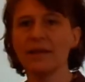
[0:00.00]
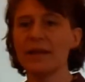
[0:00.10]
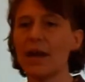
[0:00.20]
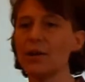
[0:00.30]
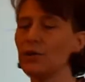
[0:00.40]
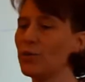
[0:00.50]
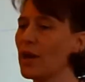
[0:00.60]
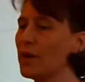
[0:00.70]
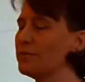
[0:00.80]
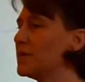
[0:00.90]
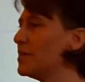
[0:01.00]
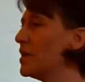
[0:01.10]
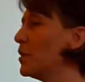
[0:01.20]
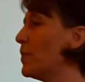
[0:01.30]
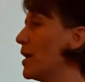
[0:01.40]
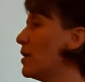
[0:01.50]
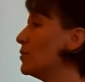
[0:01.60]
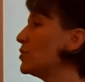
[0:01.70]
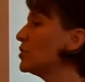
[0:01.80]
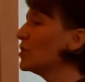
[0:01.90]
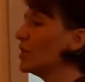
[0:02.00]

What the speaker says: Now you have to think about